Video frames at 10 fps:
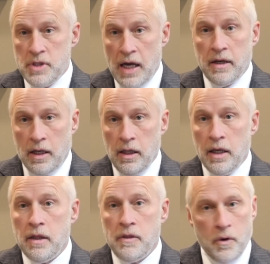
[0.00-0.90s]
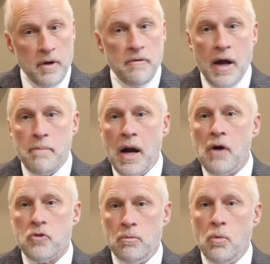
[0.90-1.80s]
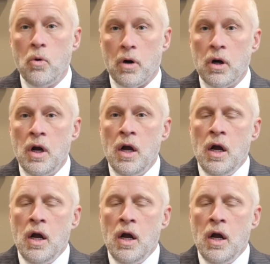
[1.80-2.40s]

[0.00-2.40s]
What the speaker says: technically, 35 miles or more,